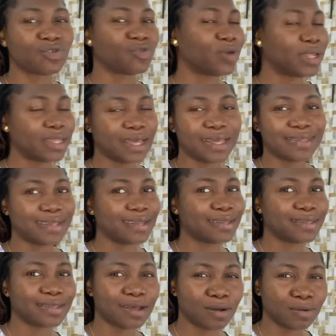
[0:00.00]
to enter inside this
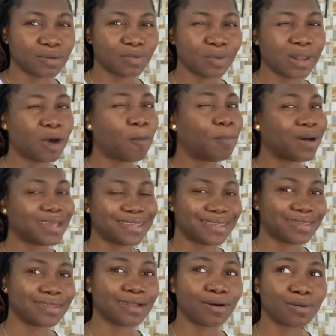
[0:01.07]
house without
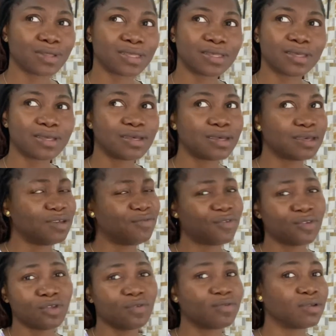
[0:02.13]
passing out in
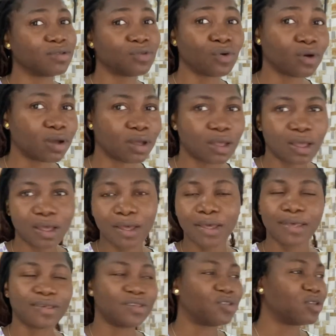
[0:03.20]
front of the door
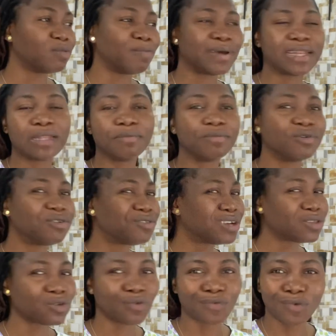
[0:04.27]
is just by the
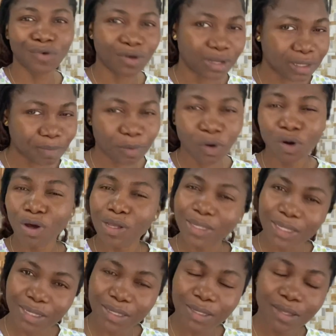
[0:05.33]
grace of God
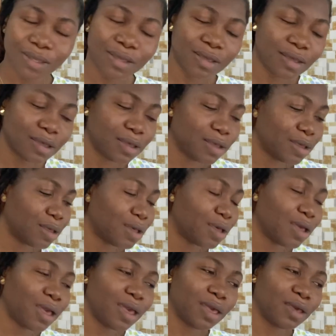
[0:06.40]
because
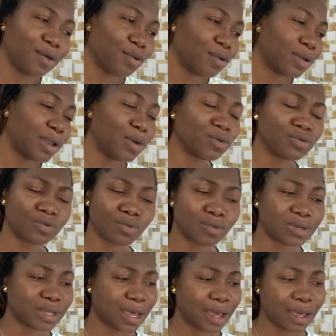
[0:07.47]
hi God, I was so
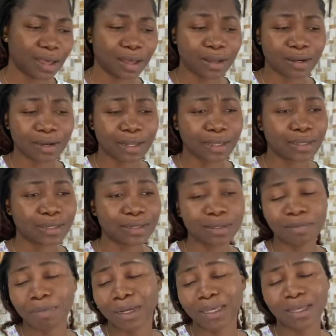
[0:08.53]
tired. Like the
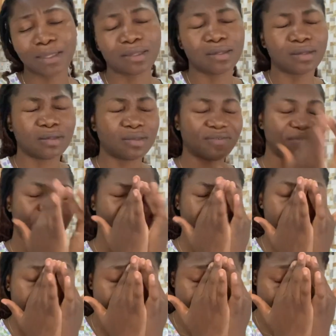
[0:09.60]
market is very